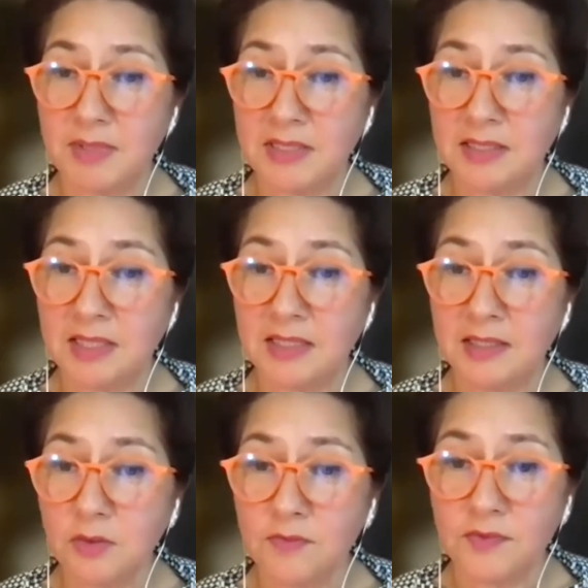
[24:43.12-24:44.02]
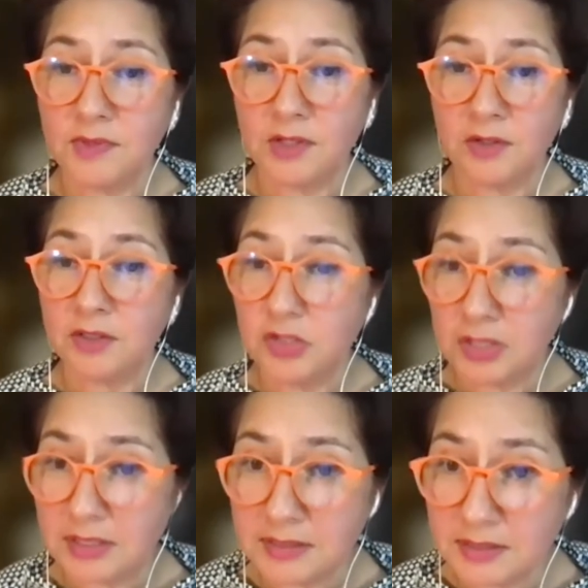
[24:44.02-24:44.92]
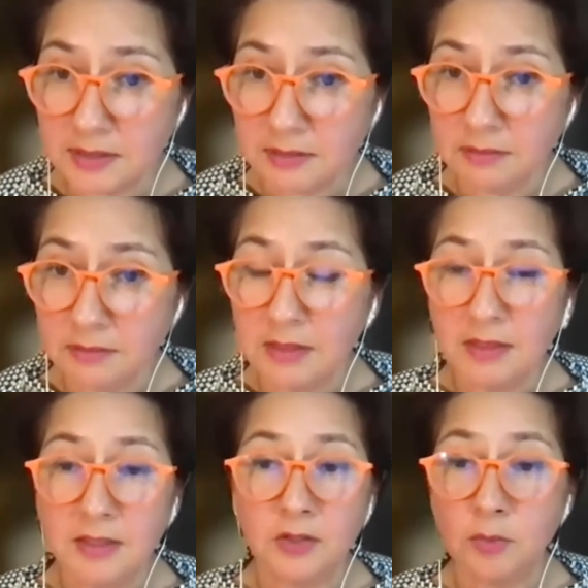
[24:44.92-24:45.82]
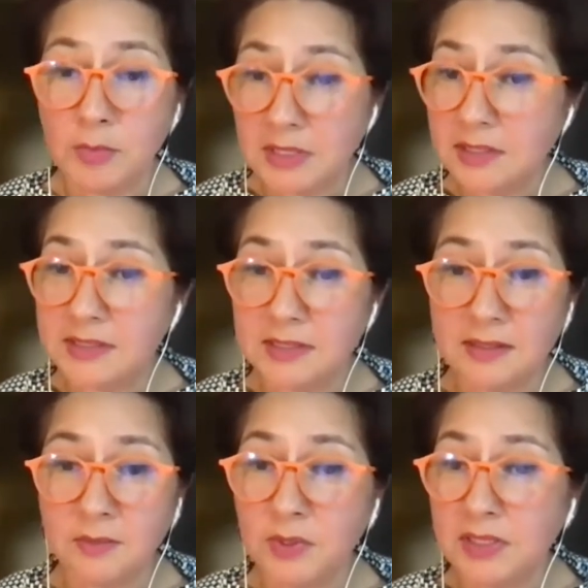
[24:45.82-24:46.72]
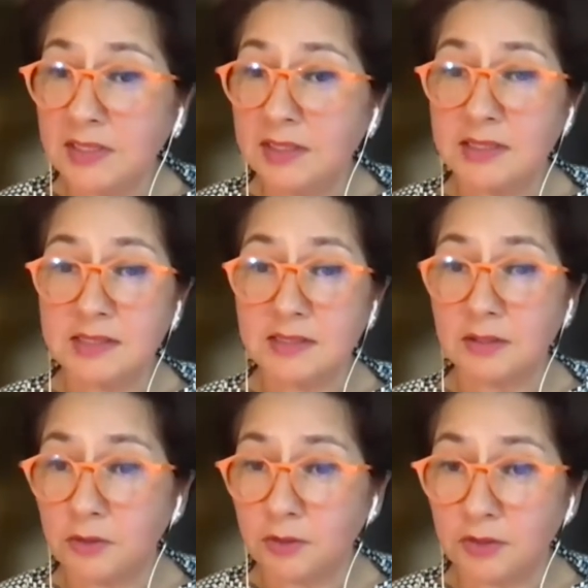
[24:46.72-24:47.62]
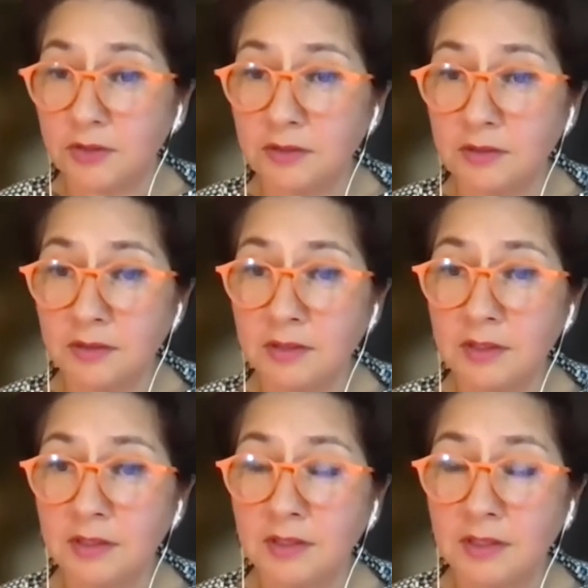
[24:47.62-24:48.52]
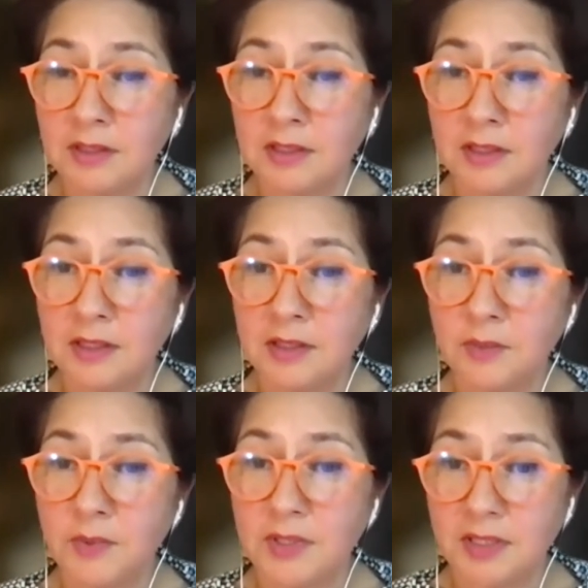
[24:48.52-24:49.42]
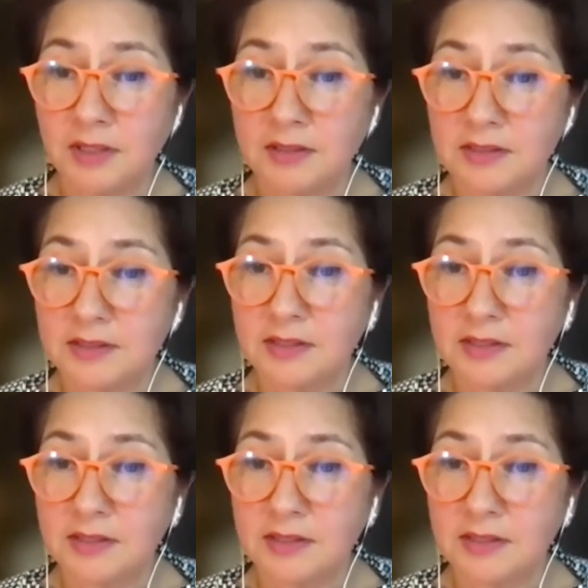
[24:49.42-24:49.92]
that in over there. Agility, humility, willingness to learn. What else?